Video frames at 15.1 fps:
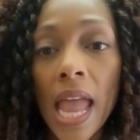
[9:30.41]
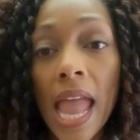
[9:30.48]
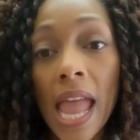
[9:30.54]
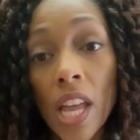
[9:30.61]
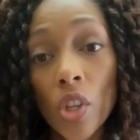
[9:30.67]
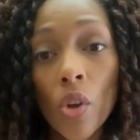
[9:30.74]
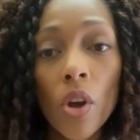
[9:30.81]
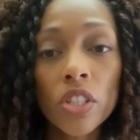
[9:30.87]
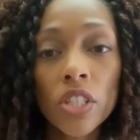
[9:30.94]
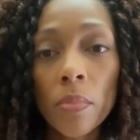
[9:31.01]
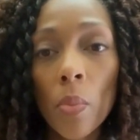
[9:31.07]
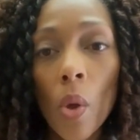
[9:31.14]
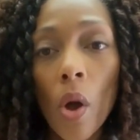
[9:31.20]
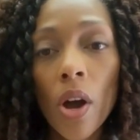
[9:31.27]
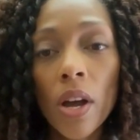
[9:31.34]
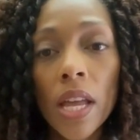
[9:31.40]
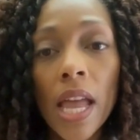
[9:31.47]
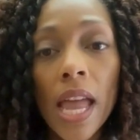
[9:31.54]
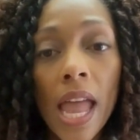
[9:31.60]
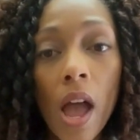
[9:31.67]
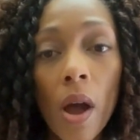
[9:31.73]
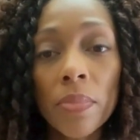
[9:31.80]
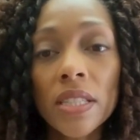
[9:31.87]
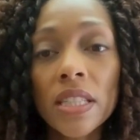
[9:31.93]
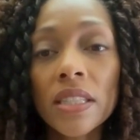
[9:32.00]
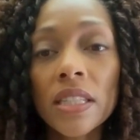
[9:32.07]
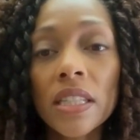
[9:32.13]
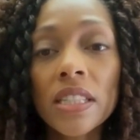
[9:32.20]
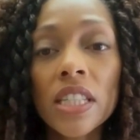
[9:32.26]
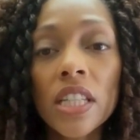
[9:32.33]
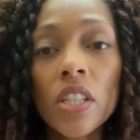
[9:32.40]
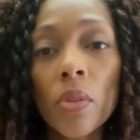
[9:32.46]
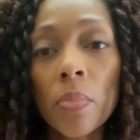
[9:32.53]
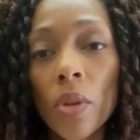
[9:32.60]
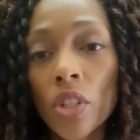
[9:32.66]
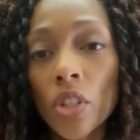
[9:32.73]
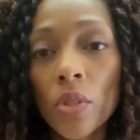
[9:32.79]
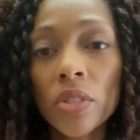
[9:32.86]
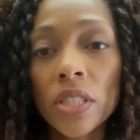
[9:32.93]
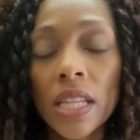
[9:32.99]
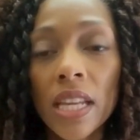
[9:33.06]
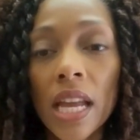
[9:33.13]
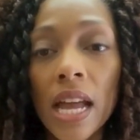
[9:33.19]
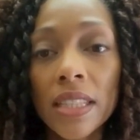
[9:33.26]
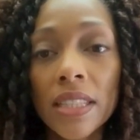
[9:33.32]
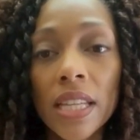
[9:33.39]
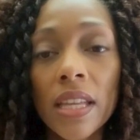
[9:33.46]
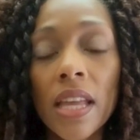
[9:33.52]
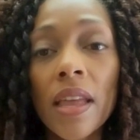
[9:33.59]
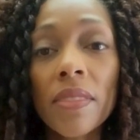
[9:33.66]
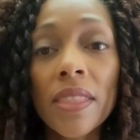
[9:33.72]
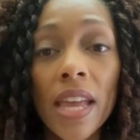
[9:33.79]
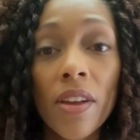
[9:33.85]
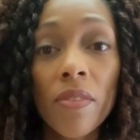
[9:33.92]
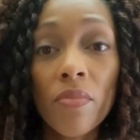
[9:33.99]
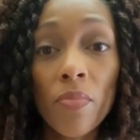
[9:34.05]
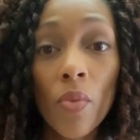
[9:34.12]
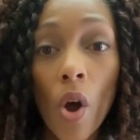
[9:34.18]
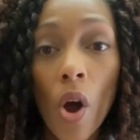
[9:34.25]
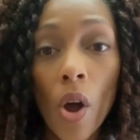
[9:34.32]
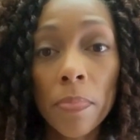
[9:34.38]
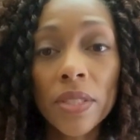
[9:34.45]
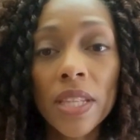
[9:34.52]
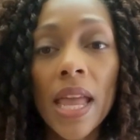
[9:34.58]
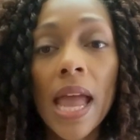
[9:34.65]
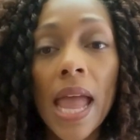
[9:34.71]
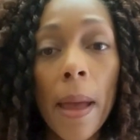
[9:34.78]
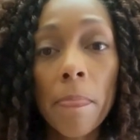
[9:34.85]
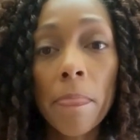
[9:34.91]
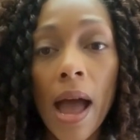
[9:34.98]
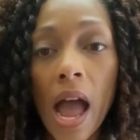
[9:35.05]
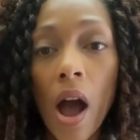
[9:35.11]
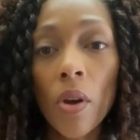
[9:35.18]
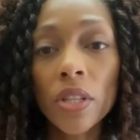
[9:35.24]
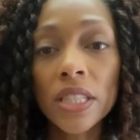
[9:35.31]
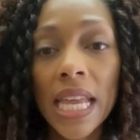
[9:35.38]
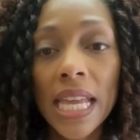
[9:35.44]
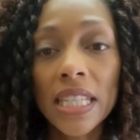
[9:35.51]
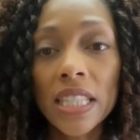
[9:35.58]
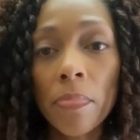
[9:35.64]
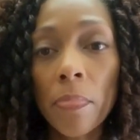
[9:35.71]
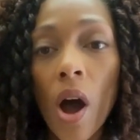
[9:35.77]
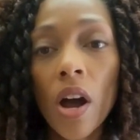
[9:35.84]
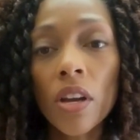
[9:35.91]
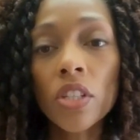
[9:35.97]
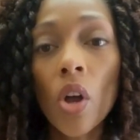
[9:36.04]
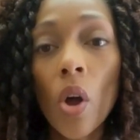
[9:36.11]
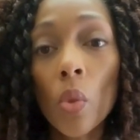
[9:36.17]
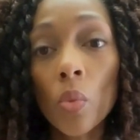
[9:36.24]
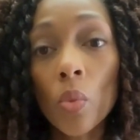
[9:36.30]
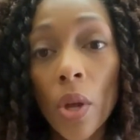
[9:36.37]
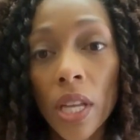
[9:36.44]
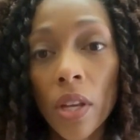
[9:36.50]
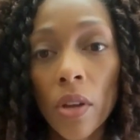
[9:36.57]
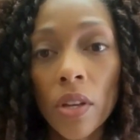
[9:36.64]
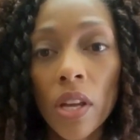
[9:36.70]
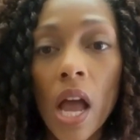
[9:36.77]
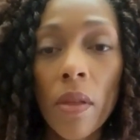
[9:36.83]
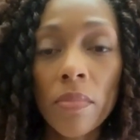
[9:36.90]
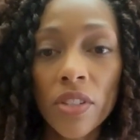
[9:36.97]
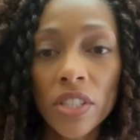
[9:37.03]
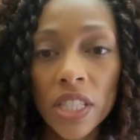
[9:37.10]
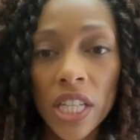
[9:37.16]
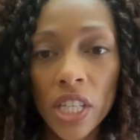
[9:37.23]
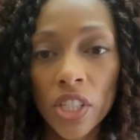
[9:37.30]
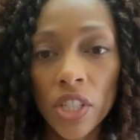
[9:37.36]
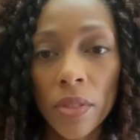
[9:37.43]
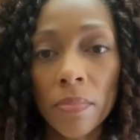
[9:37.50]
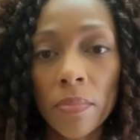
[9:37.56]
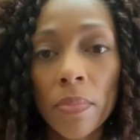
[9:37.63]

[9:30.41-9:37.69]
and your support helps us continue producing content that informs, empowers, and sparks real conversation.